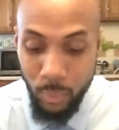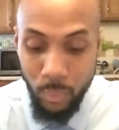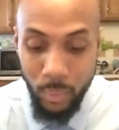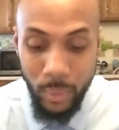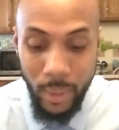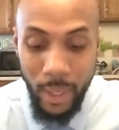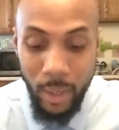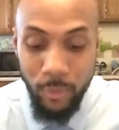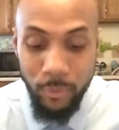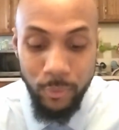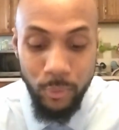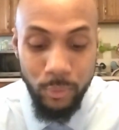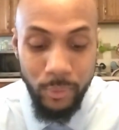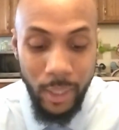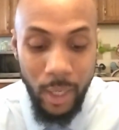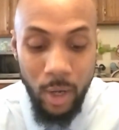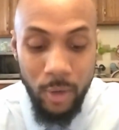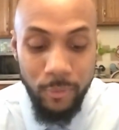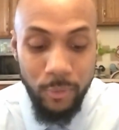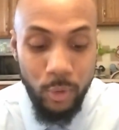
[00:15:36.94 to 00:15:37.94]
Helpful. They
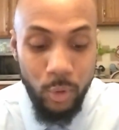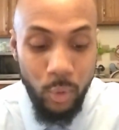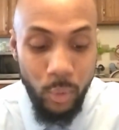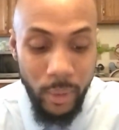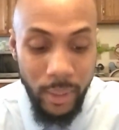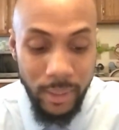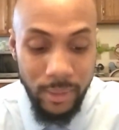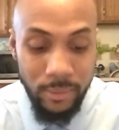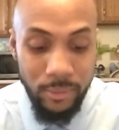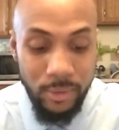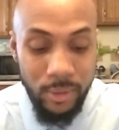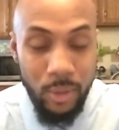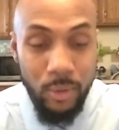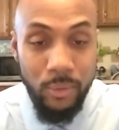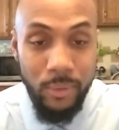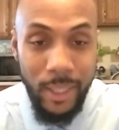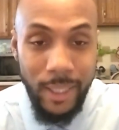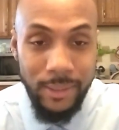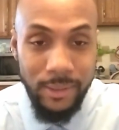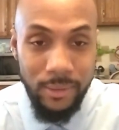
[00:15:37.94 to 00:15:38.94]
offer quiz, so
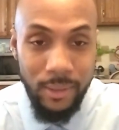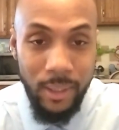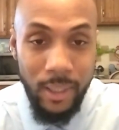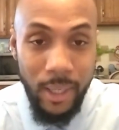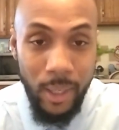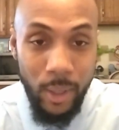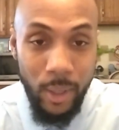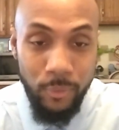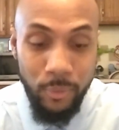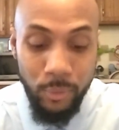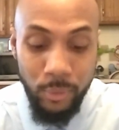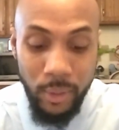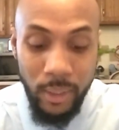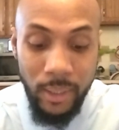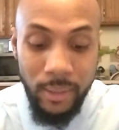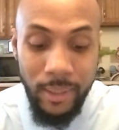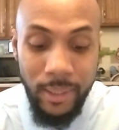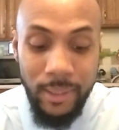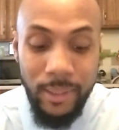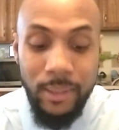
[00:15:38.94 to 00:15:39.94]
that's a helpful thing
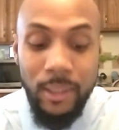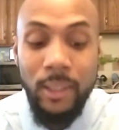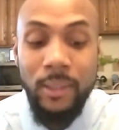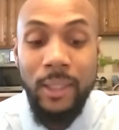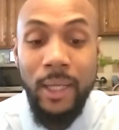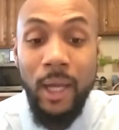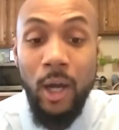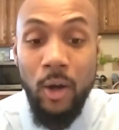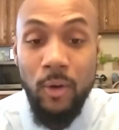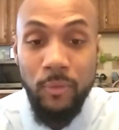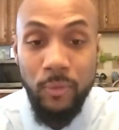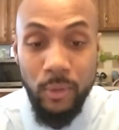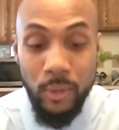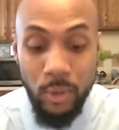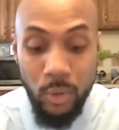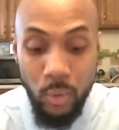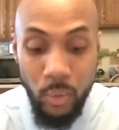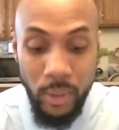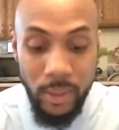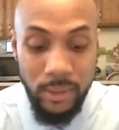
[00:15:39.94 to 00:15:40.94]
that they offer the
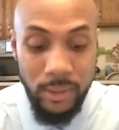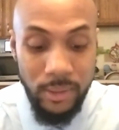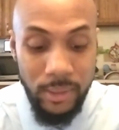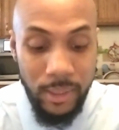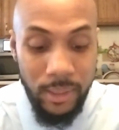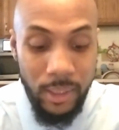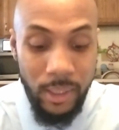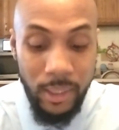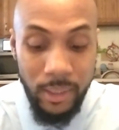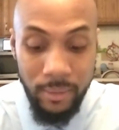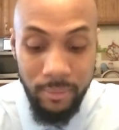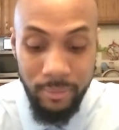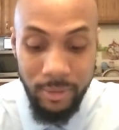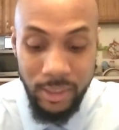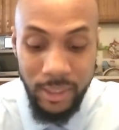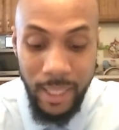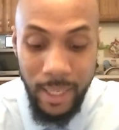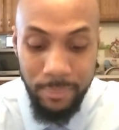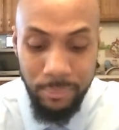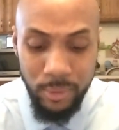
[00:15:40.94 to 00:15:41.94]
quizzes at the end of the
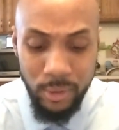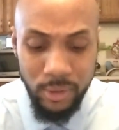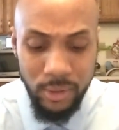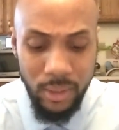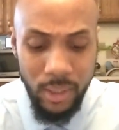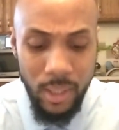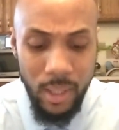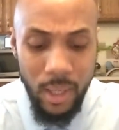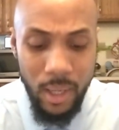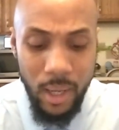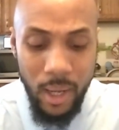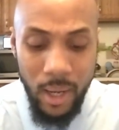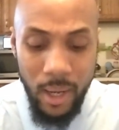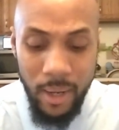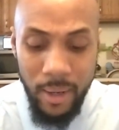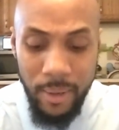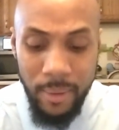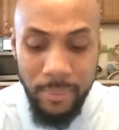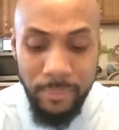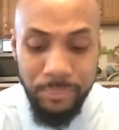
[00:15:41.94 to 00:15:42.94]
chapters.
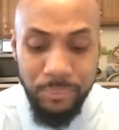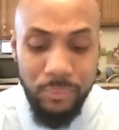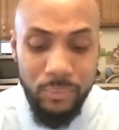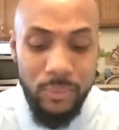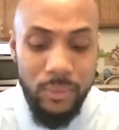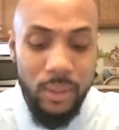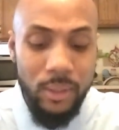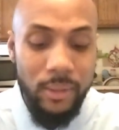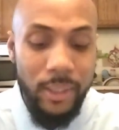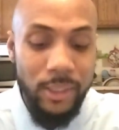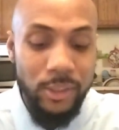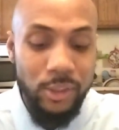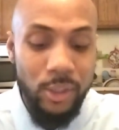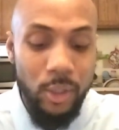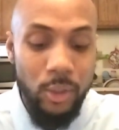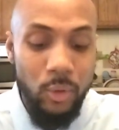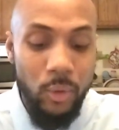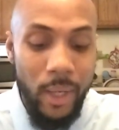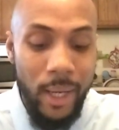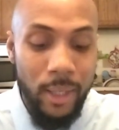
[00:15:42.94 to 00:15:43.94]
They show
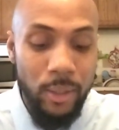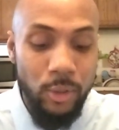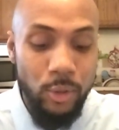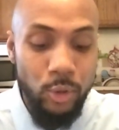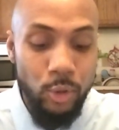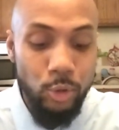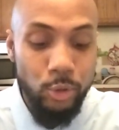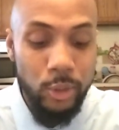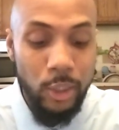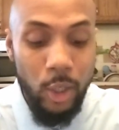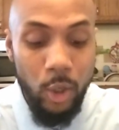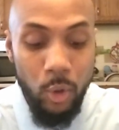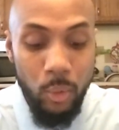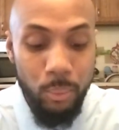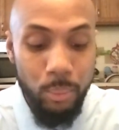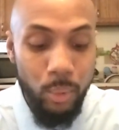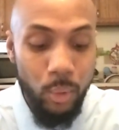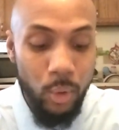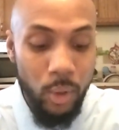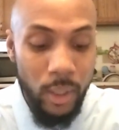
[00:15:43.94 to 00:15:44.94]
you how to use load
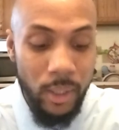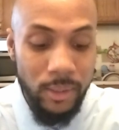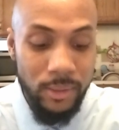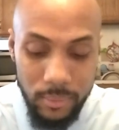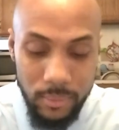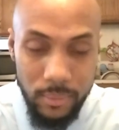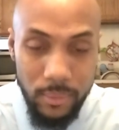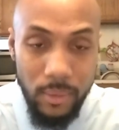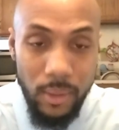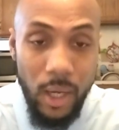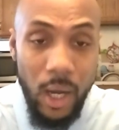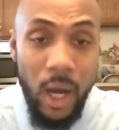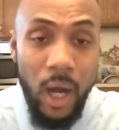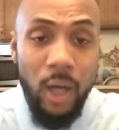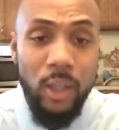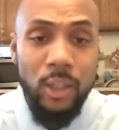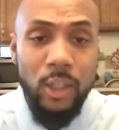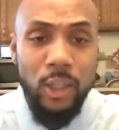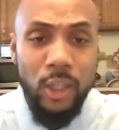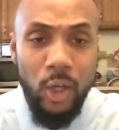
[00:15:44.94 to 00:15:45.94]
boards.
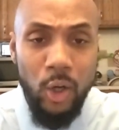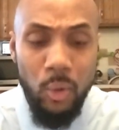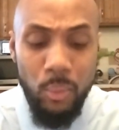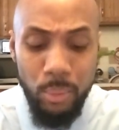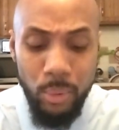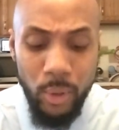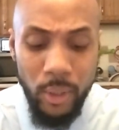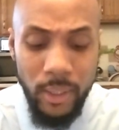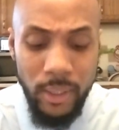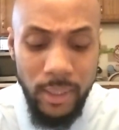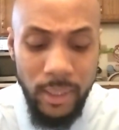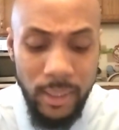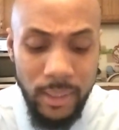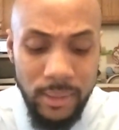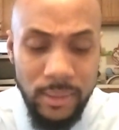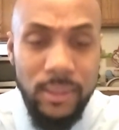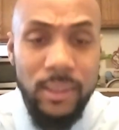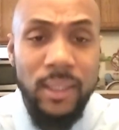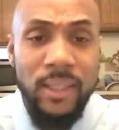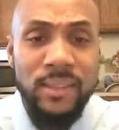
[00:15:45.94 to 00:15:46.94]
All a load board
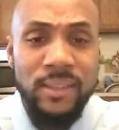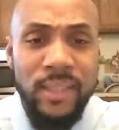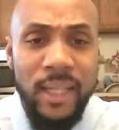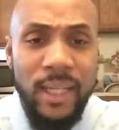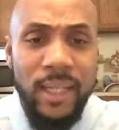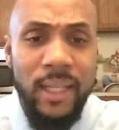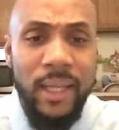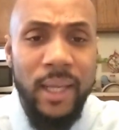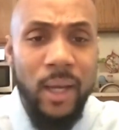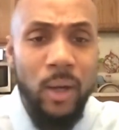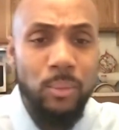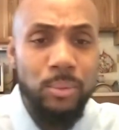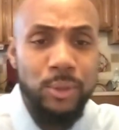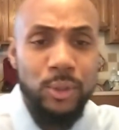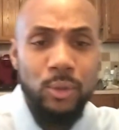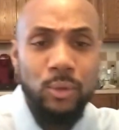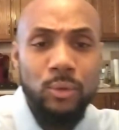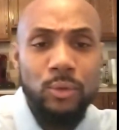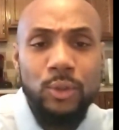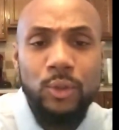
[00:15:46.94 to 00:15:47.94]
is that it helps
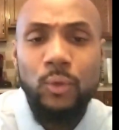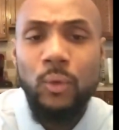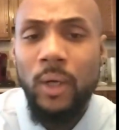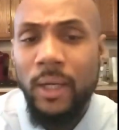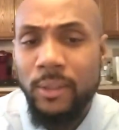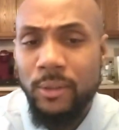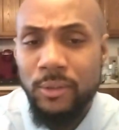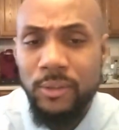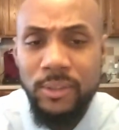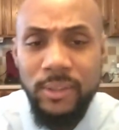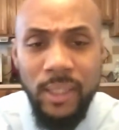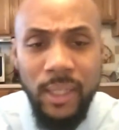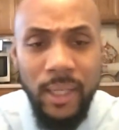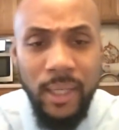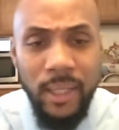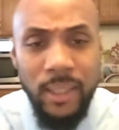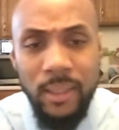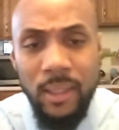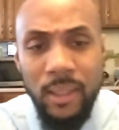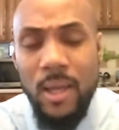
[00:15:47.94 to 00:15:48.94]
you to
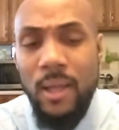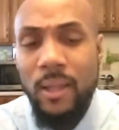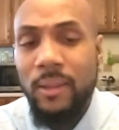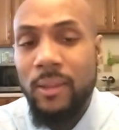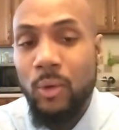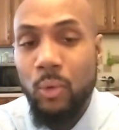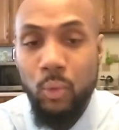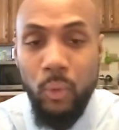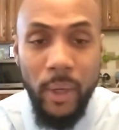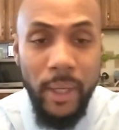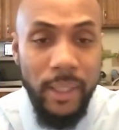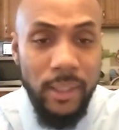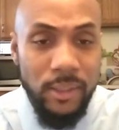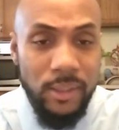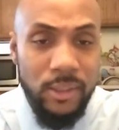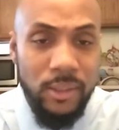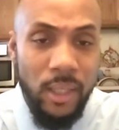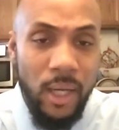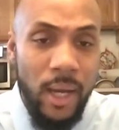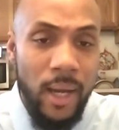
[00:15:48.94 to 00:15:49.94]
understand the
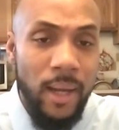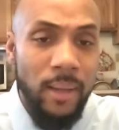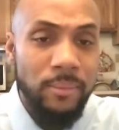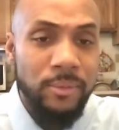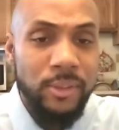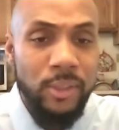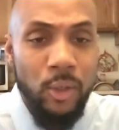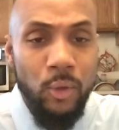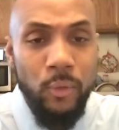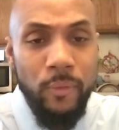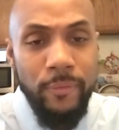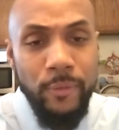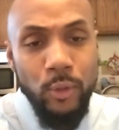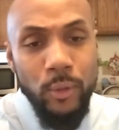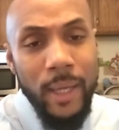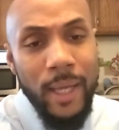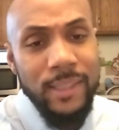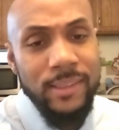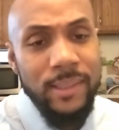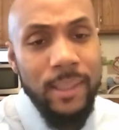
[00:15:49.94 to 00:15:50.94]
rates. So if you
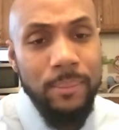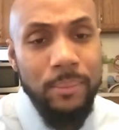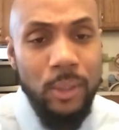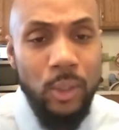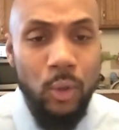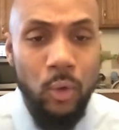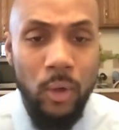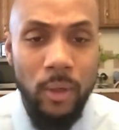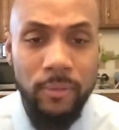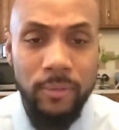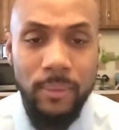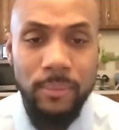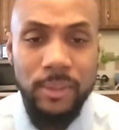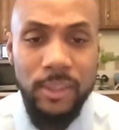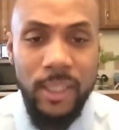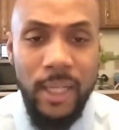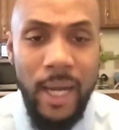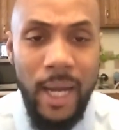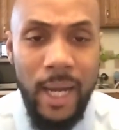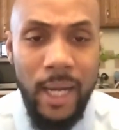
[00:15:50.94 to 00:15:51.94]
got something going from
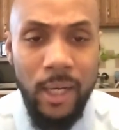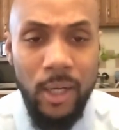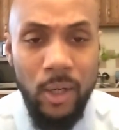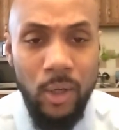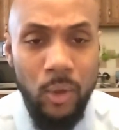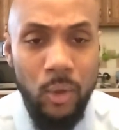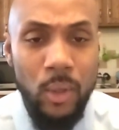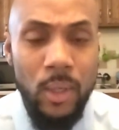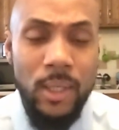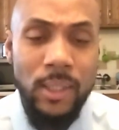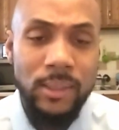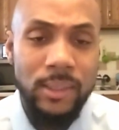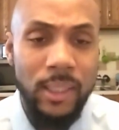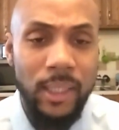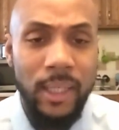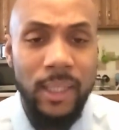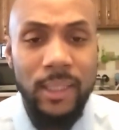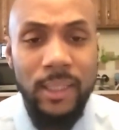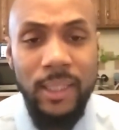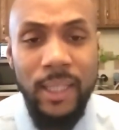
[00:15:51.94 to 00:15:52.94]
Chicago to
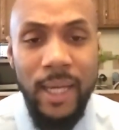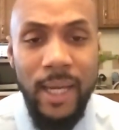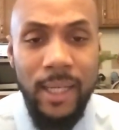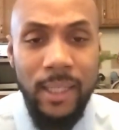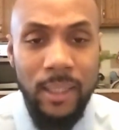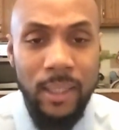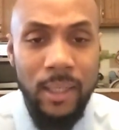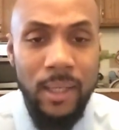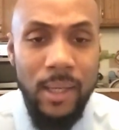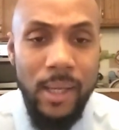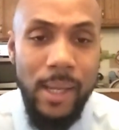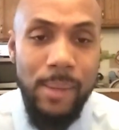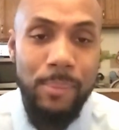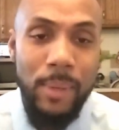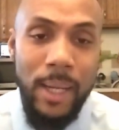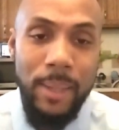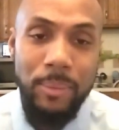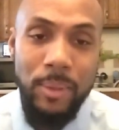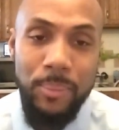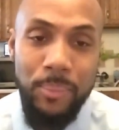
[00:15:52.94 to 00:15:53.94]
Indiana, it
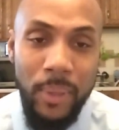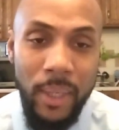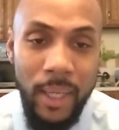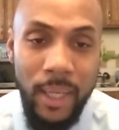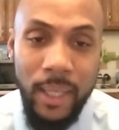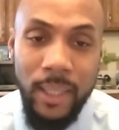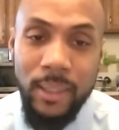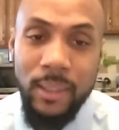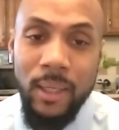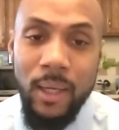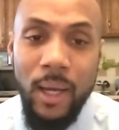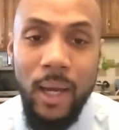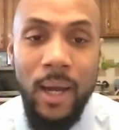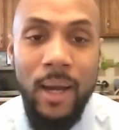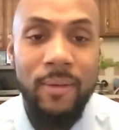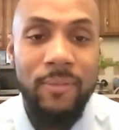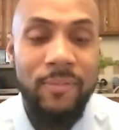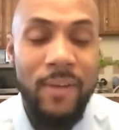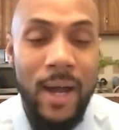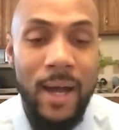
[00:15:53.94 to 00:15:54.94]
might be paying
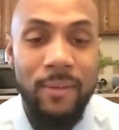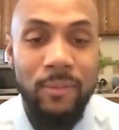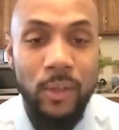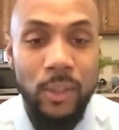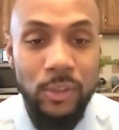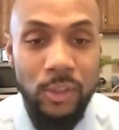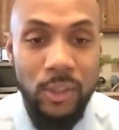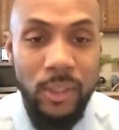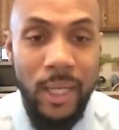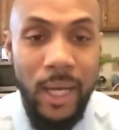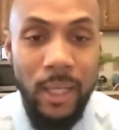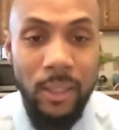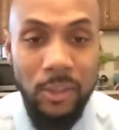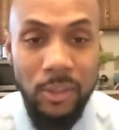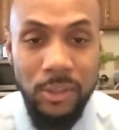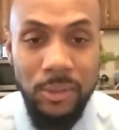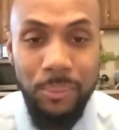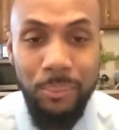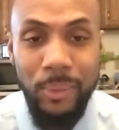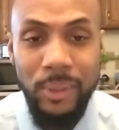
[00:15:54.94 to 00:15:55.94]

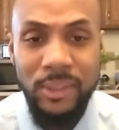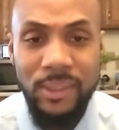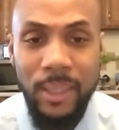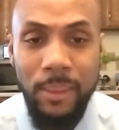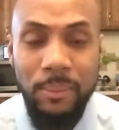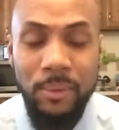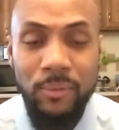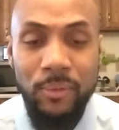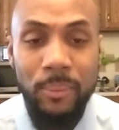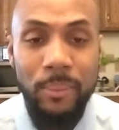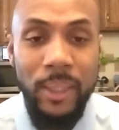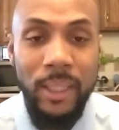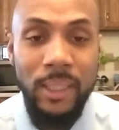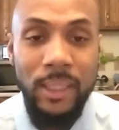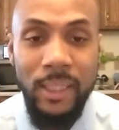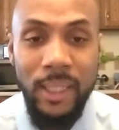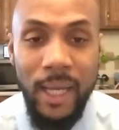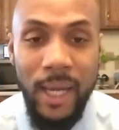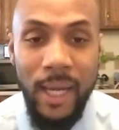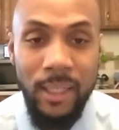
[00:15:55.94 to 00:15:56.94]
$500, but something from
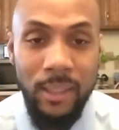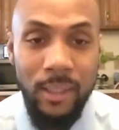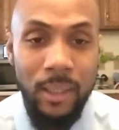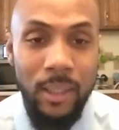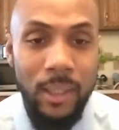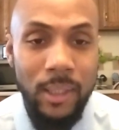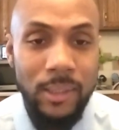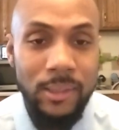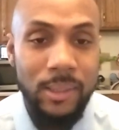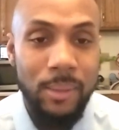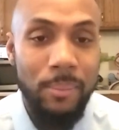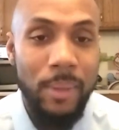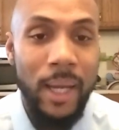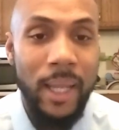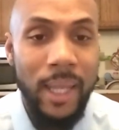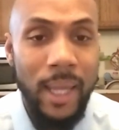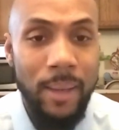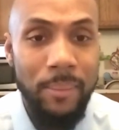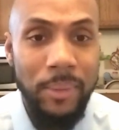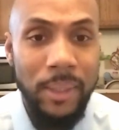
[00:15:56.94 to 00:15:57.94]
Indiana to
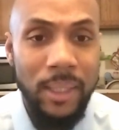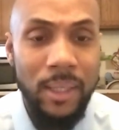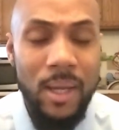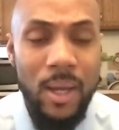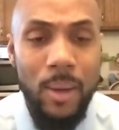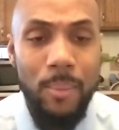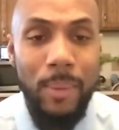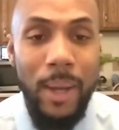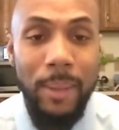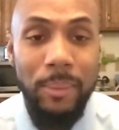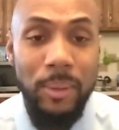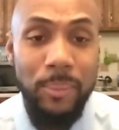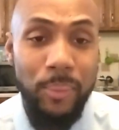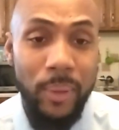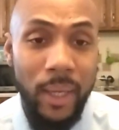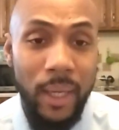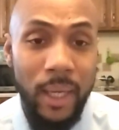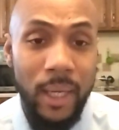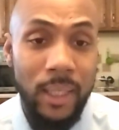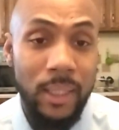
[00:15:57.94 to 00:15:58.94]
Miami might be
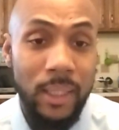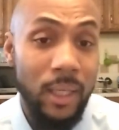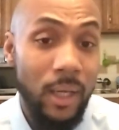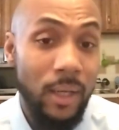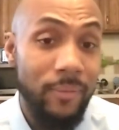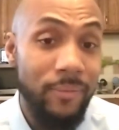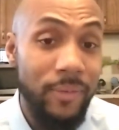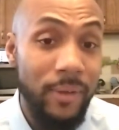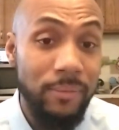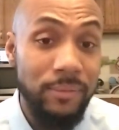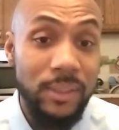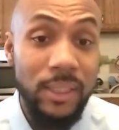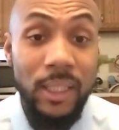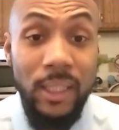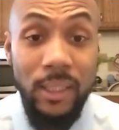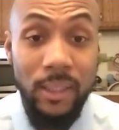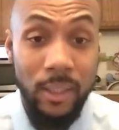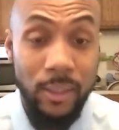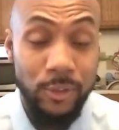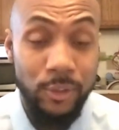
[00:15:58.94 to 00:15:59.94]
paying
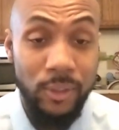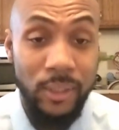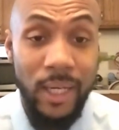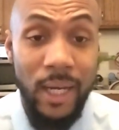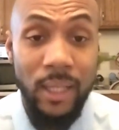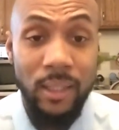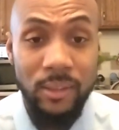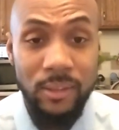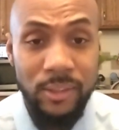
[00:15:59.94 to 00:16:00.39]
$1,500.